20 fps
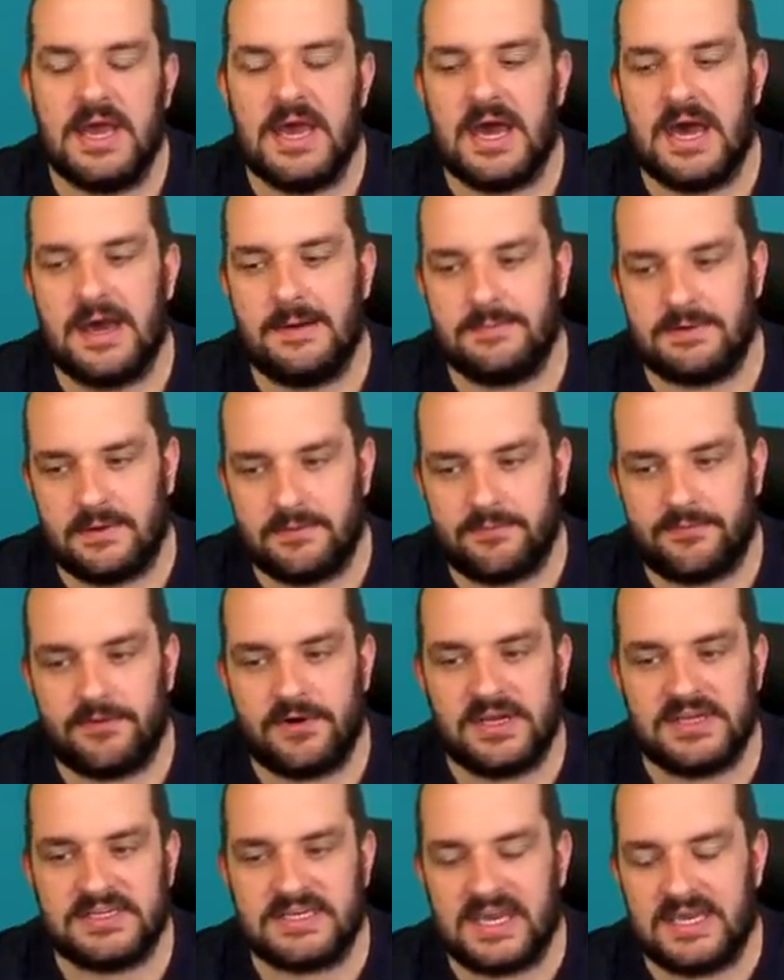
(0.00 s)

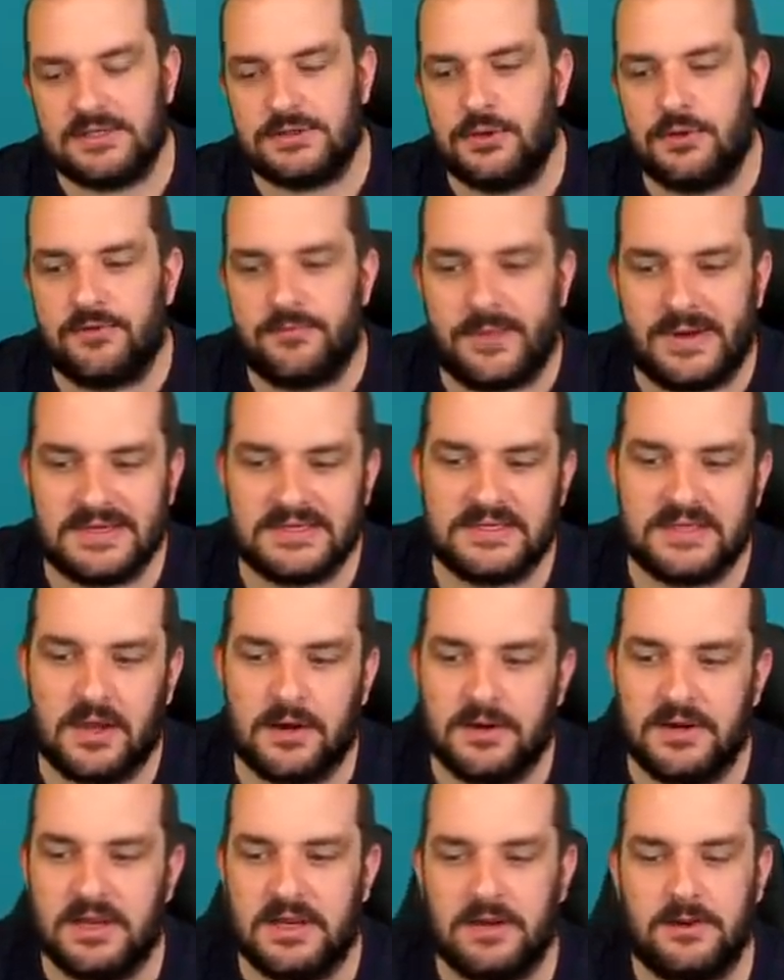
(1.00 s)
Dumfries against North
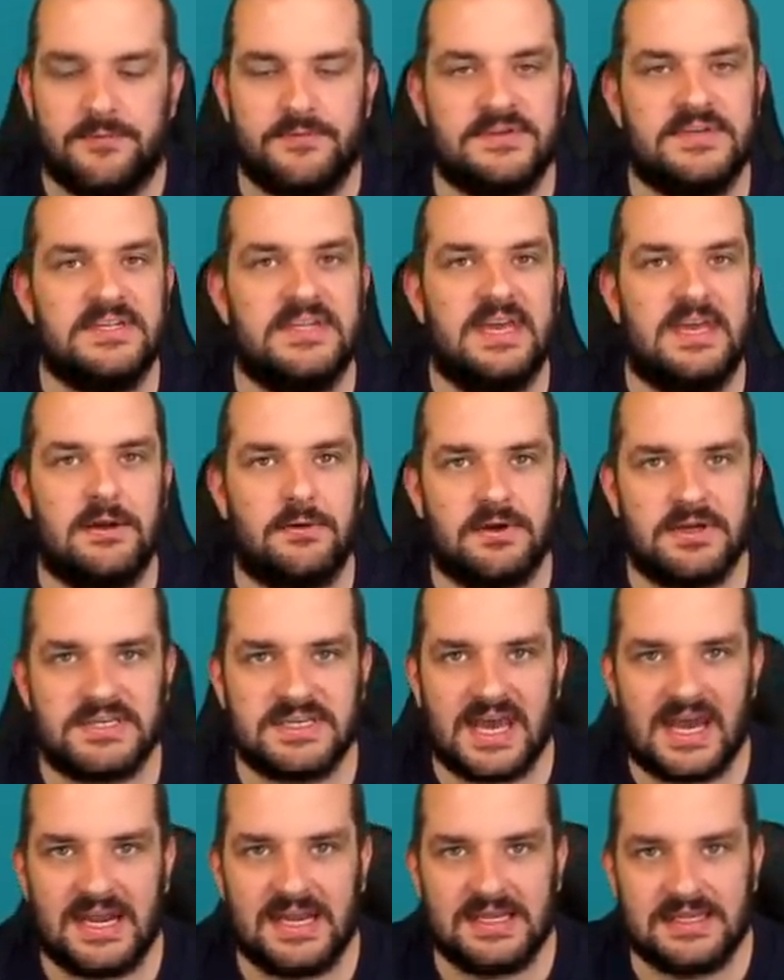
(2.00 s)
Macedonia, and obviously then your
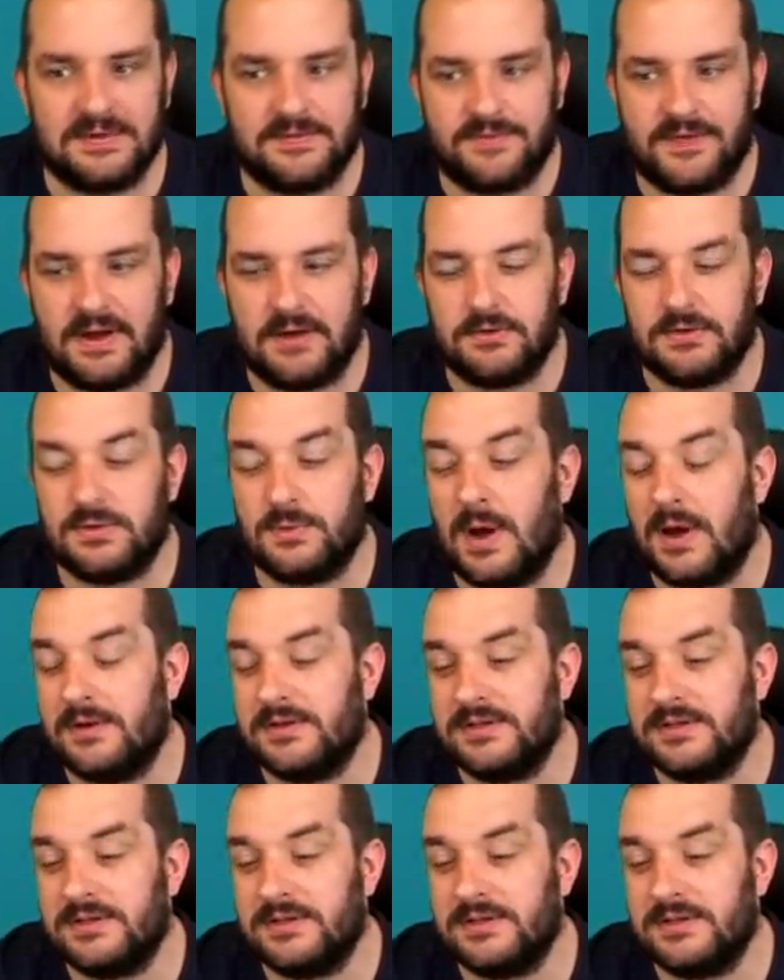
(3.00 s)
Italian defender as well.